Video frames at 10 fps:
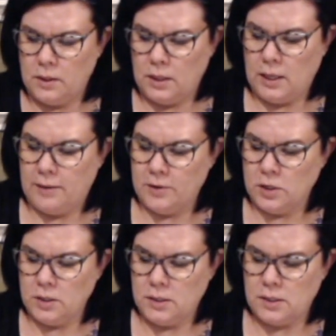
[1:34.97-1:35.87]
the
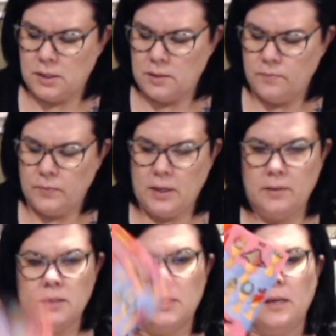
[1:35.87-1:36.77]
Lovers
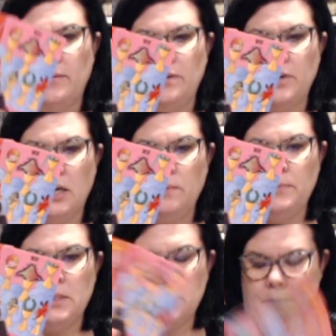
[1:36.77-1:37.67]
and the Seven of
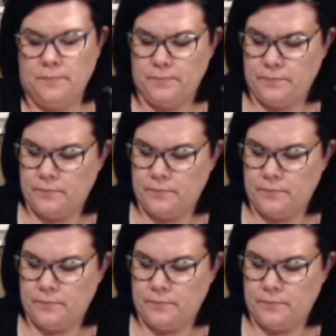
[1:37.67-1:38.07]
Cups,